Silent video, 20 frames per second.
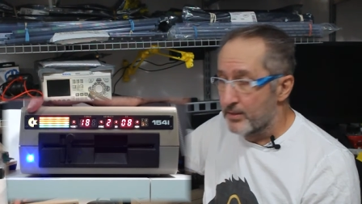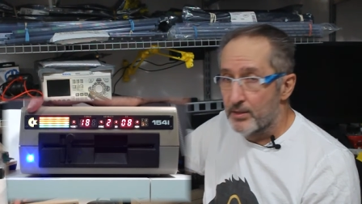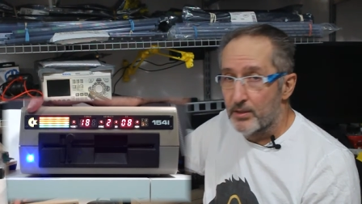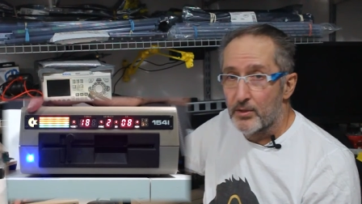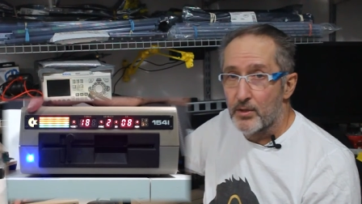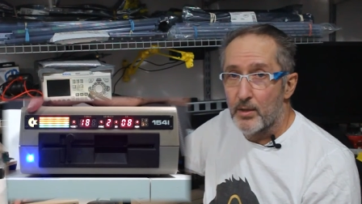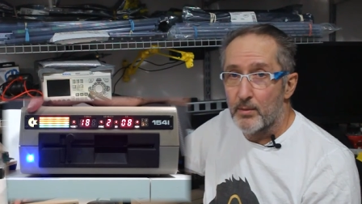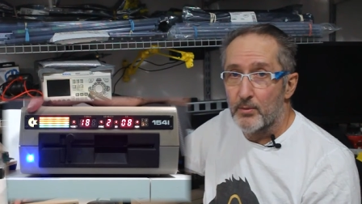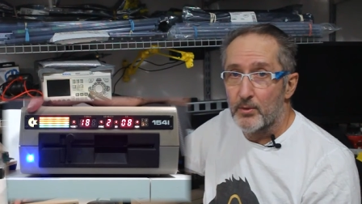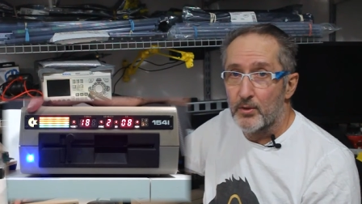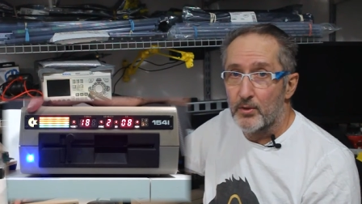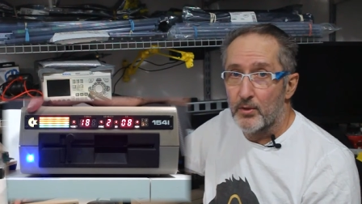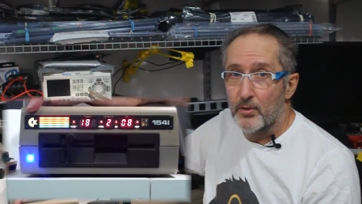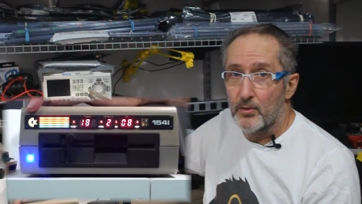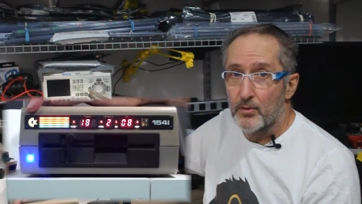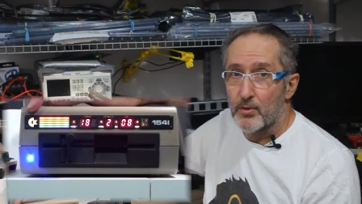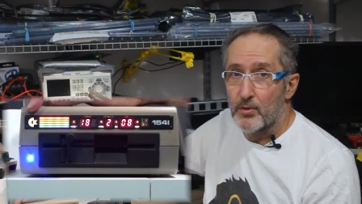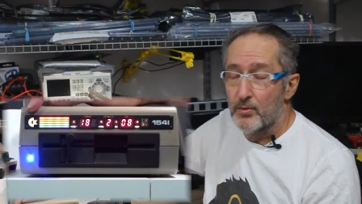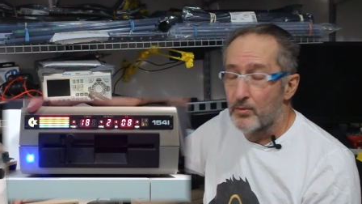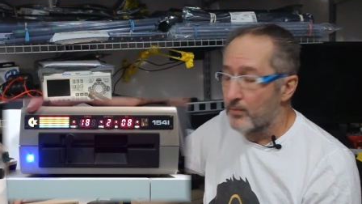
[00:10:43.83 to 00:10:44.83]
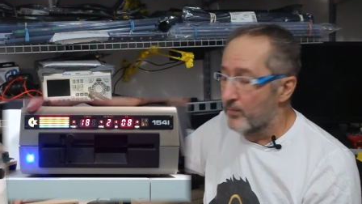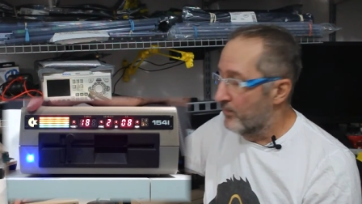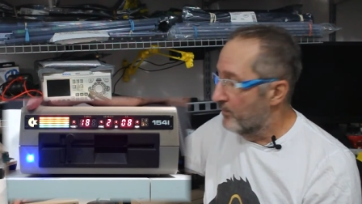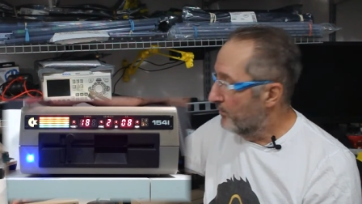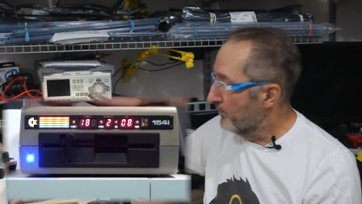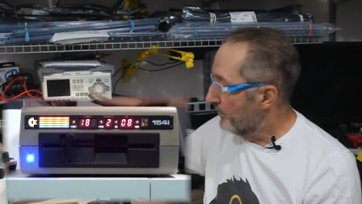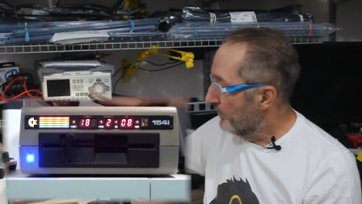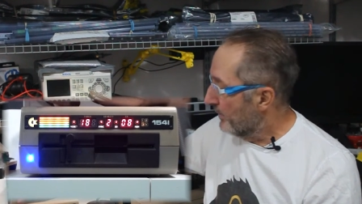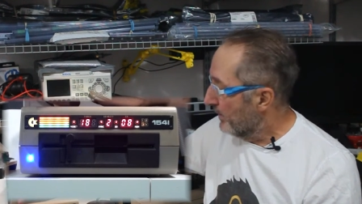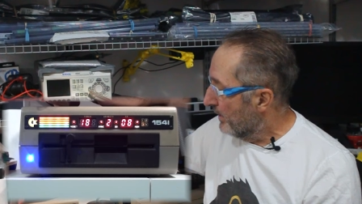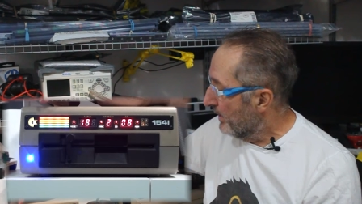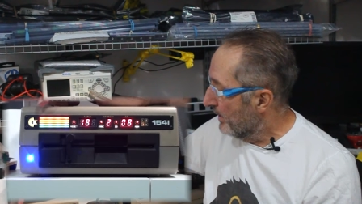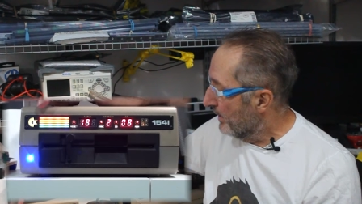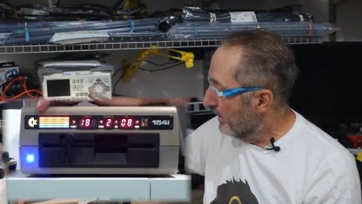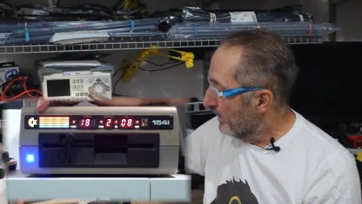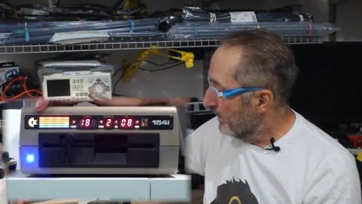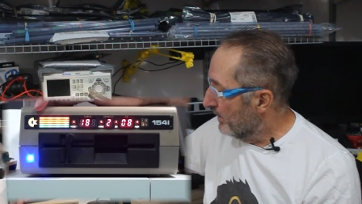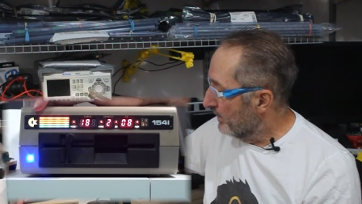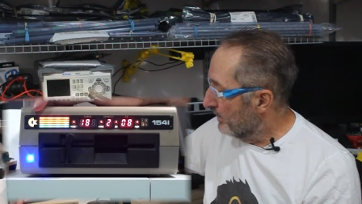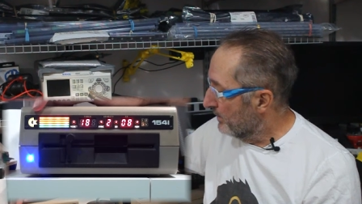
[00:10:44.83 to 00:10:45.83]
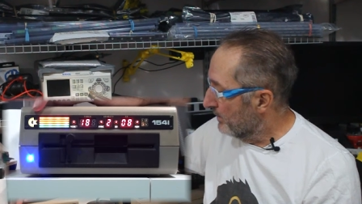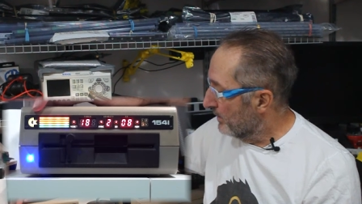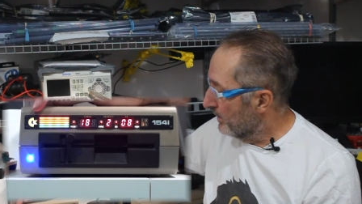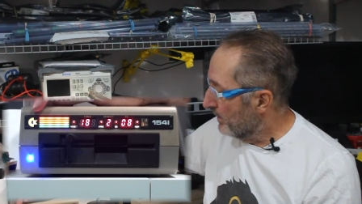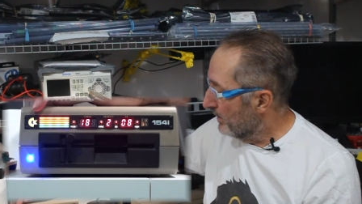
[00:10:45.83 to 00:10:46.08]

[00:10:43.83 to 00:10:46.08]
the Commodore logo, and